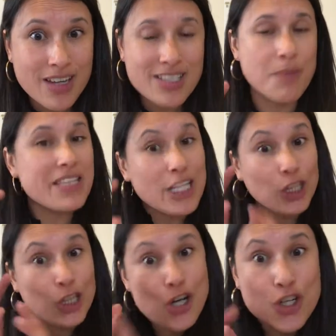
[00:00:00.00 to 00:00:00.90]
something that
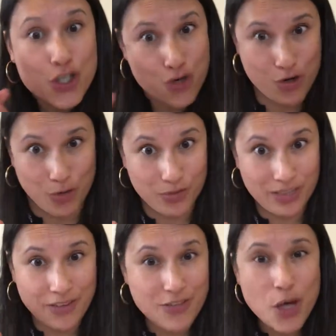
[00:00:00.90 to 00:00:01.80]
looks true,
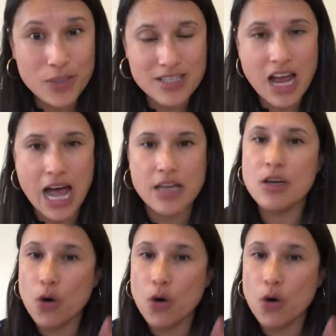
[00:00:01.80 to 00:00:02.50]
even though it's not,